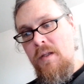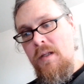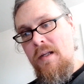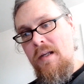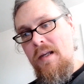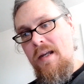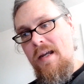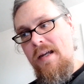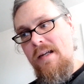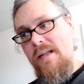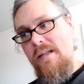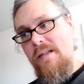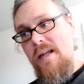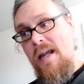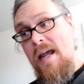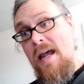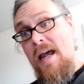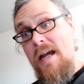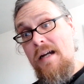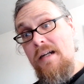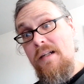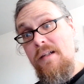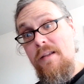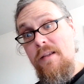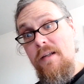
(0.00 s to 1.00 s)
has
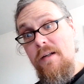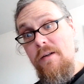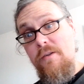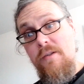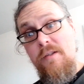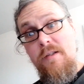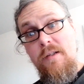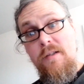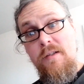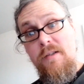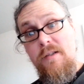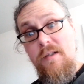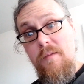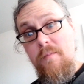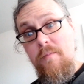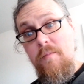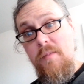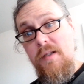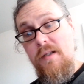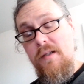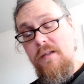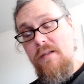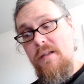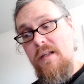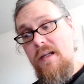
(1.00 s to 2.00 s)
hacked their system,
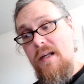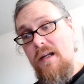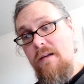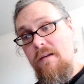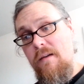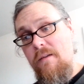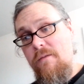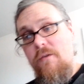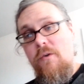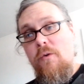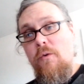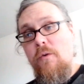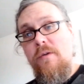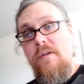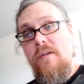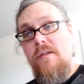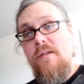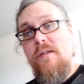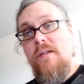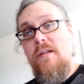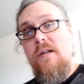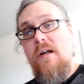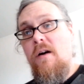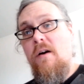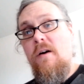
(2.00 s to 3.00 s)
because of course, it's
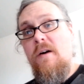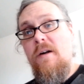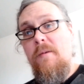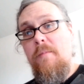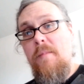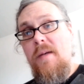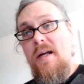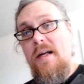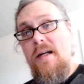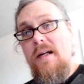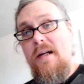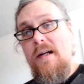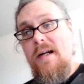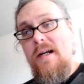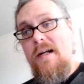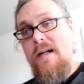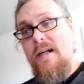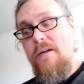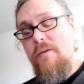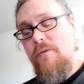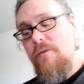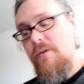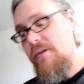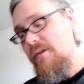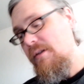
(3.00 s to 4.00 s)
an automated
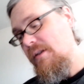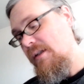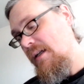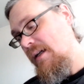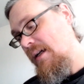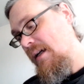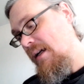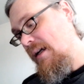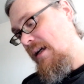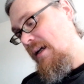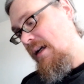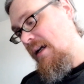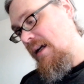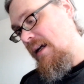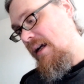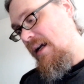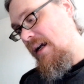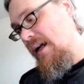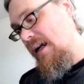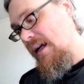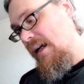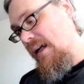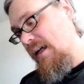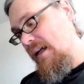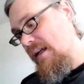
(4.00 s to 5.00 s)
house,
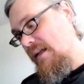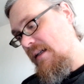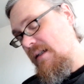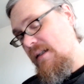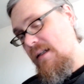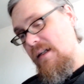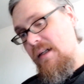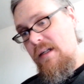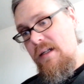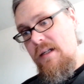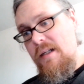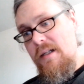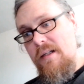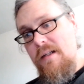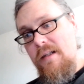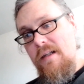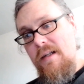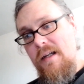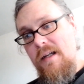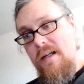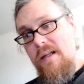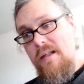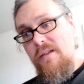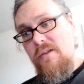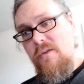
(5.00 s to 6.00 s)
and
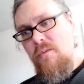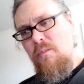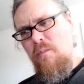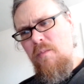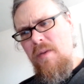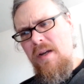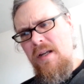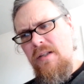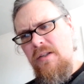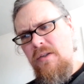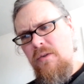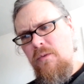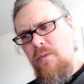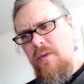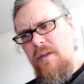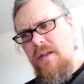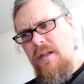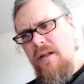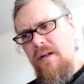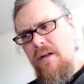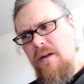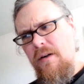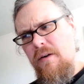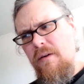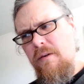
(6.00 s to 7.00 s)
has messed with
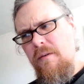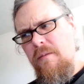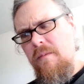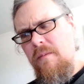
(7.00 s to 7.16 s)
their